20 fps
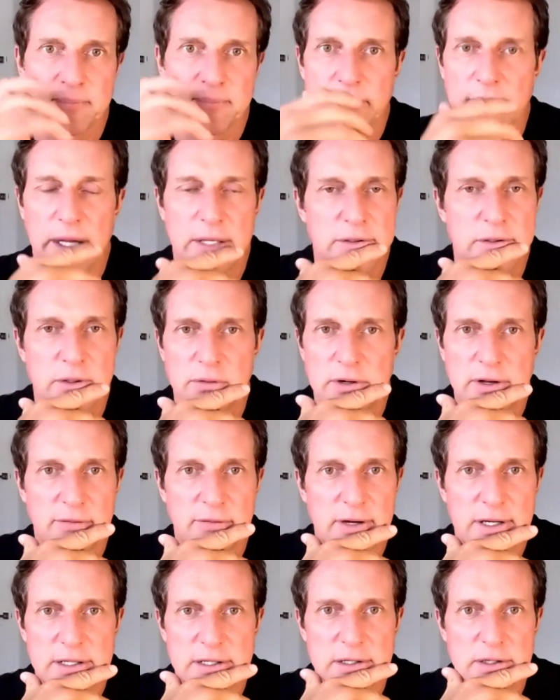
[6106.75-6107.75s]
I do whatever I
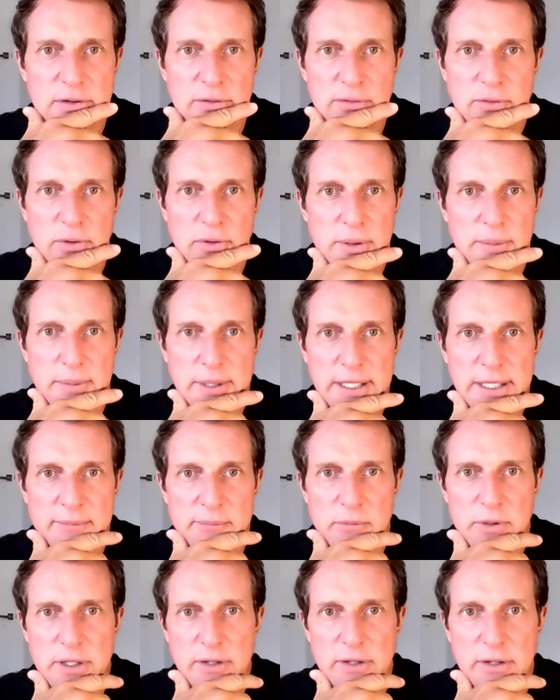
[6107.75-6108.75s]
can do for him. I give him
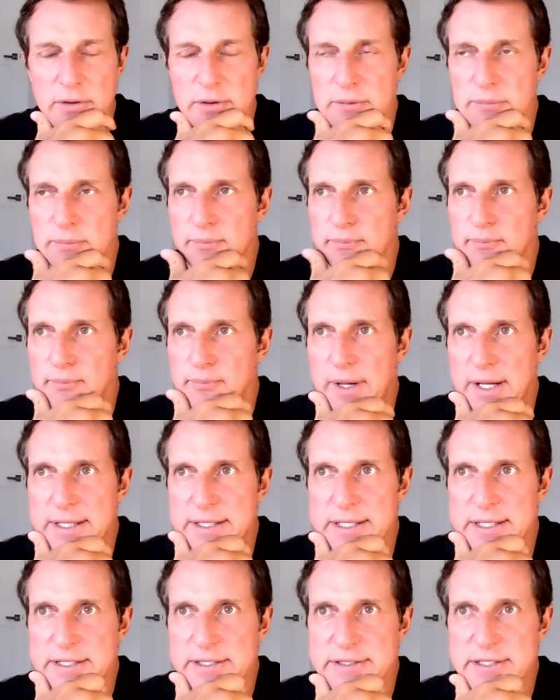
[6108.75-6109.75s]
whatever
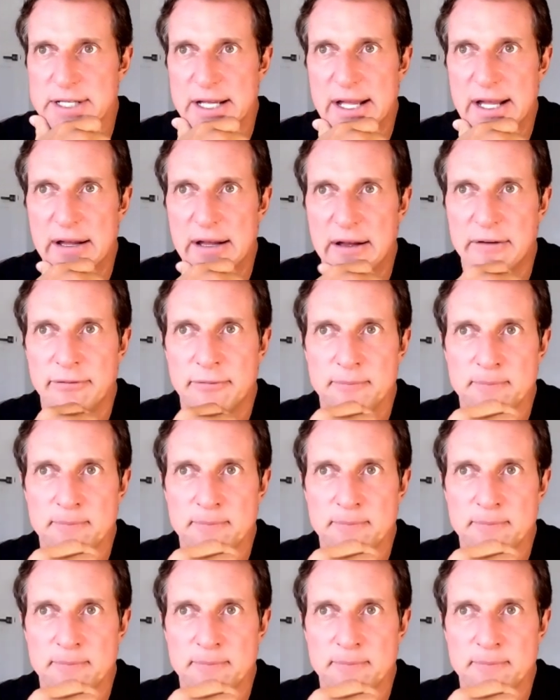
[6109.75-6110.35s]
ideas I have.